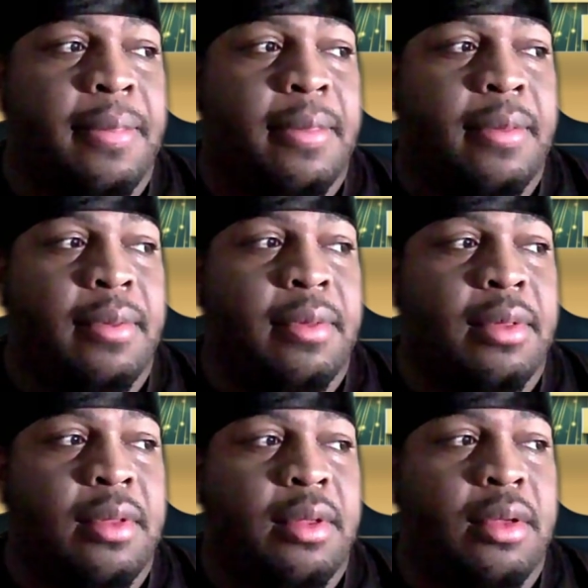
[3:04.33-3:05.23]

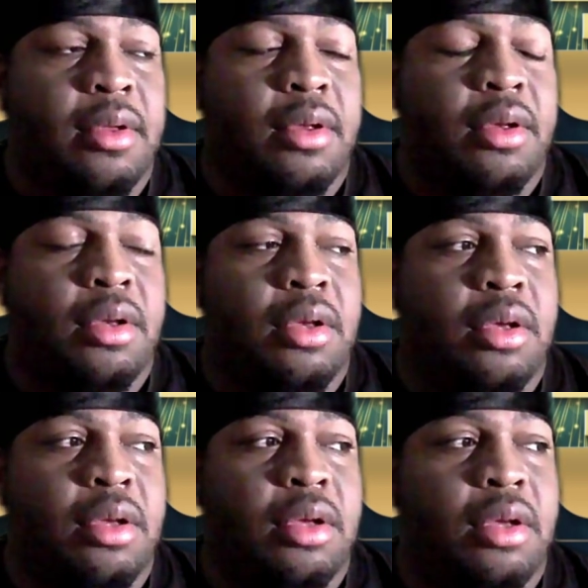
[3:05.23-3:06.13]
Nobody speaks.